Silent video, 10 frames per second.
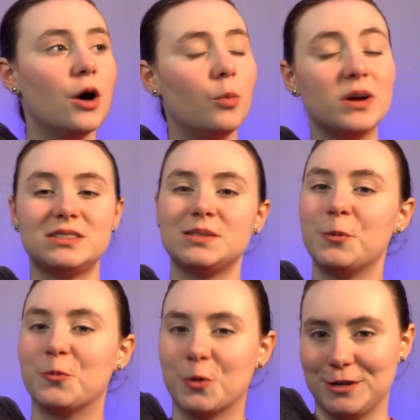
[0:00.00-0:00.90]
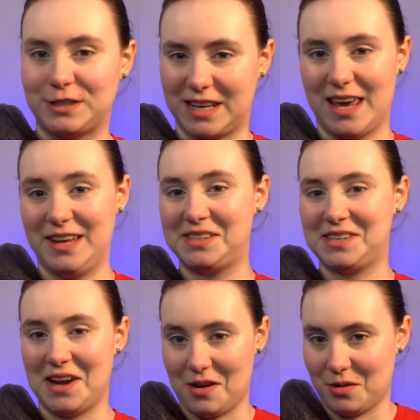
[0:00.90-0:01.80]
What's the worst case
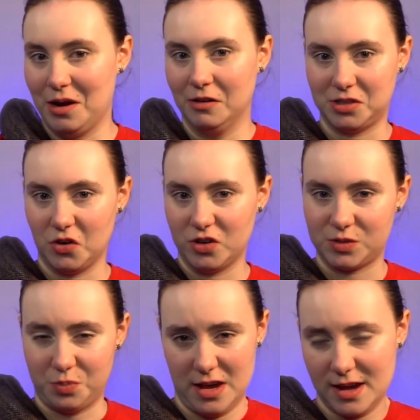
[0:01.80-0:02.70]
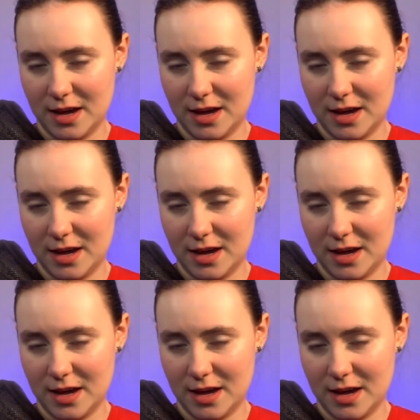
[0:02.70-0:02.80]
scenario, so to speak?